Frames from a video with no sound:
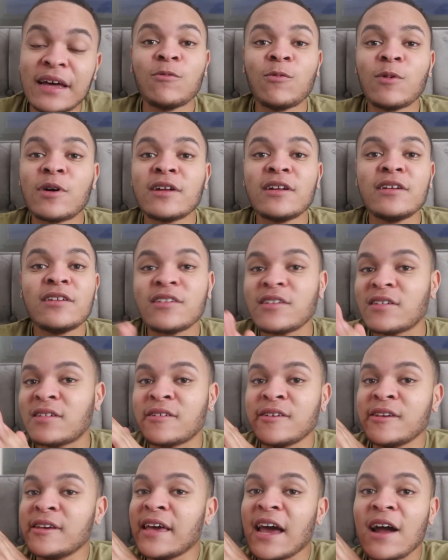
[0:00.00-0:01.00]
We're gonna just
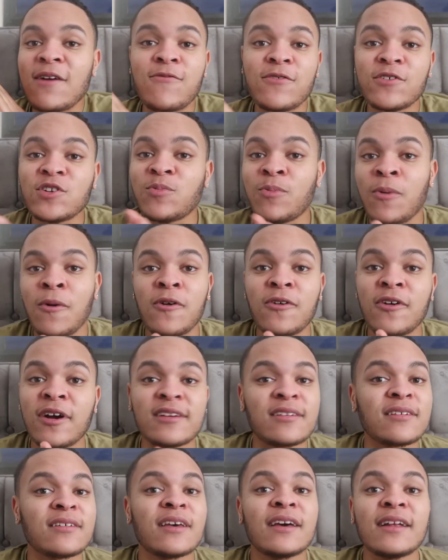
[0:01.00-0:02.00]
see everyone's
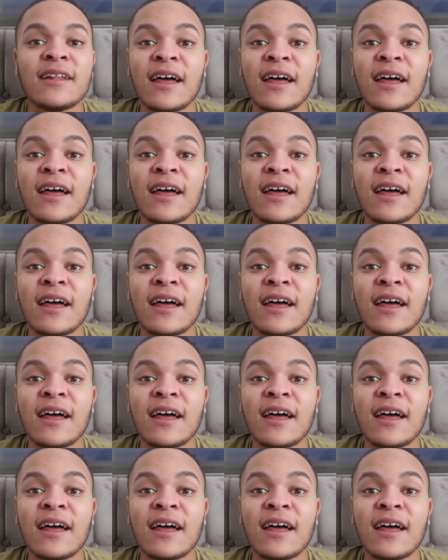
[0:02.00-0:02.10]
progress.